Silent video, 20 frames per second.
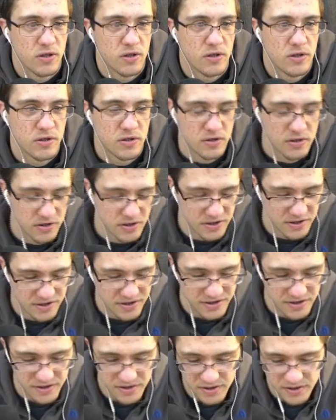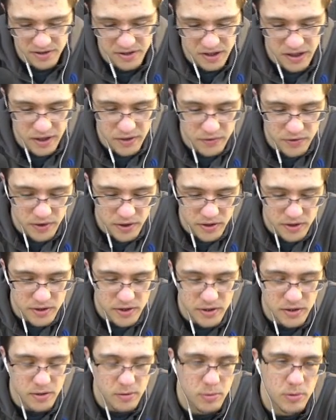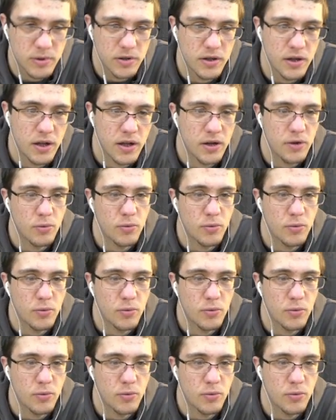I have an idea, but I don't want